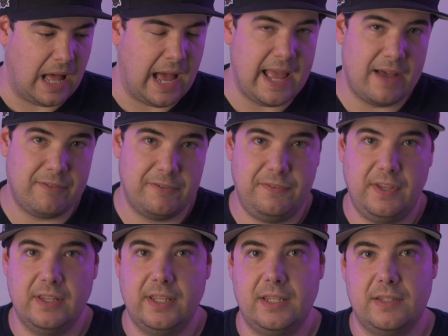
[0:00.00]
I have a
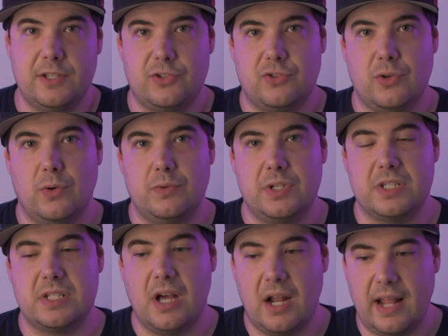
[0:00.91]
feeling this drone
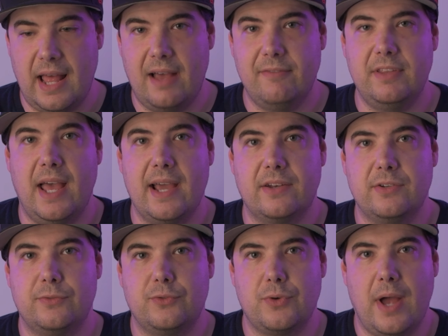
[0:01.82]
does not have the
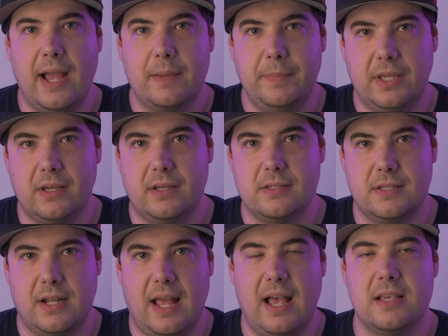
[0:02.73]
active track
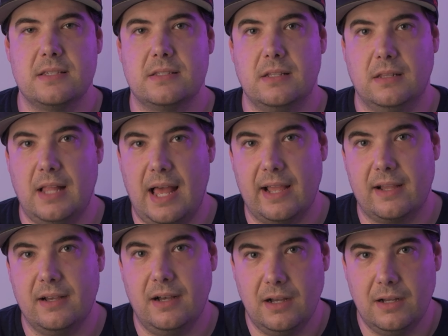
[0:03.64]
because it has the
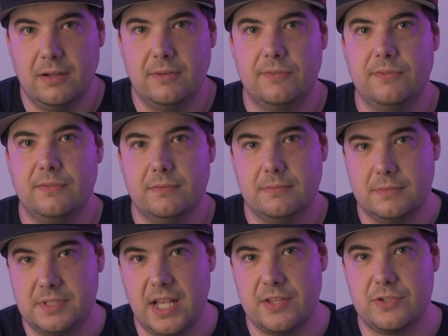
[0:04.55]
lack of
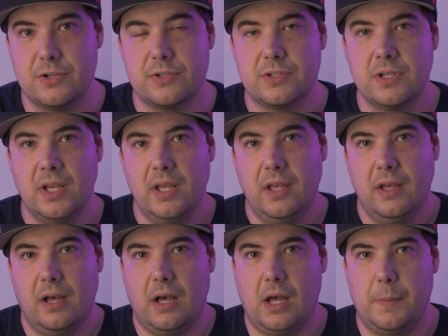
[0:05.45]
sensors.
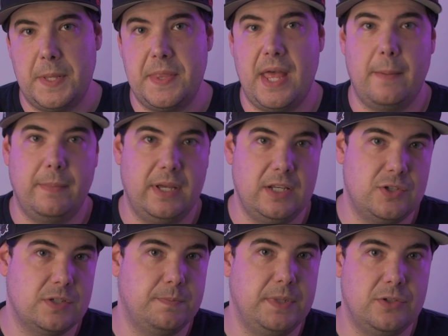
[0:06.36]
Um, and that may
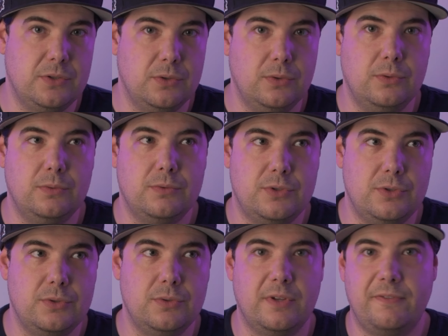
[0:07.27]
just be due
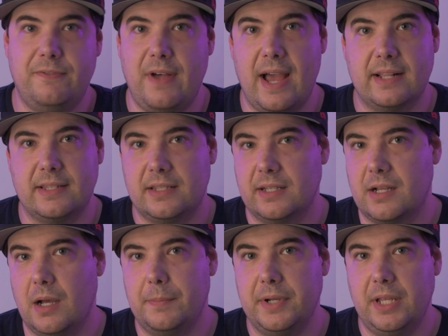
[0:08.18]
to the fact that the
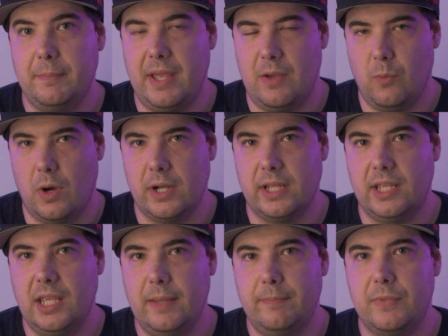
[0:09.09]
company may want
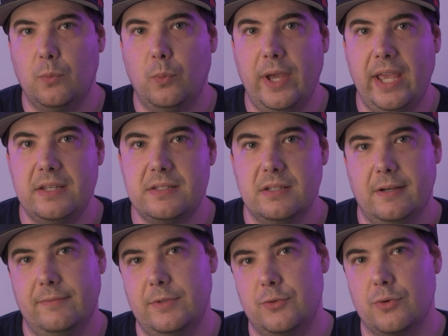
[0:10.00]
to keep the weight
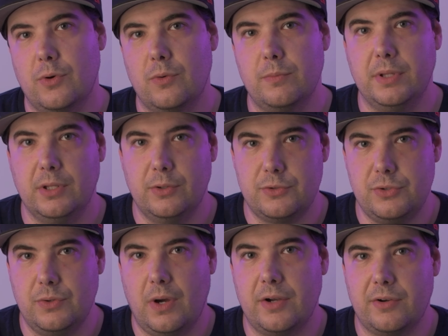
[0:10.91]
of the drone below
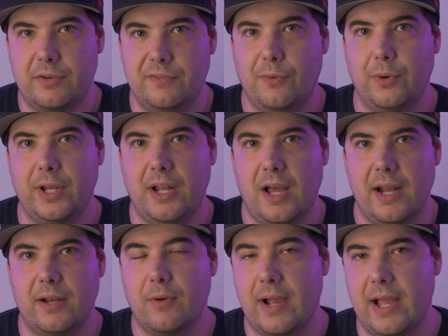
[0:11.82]

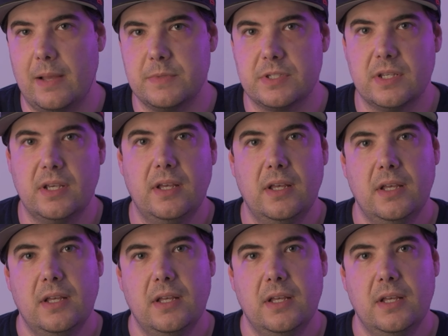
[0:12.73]
249 grams.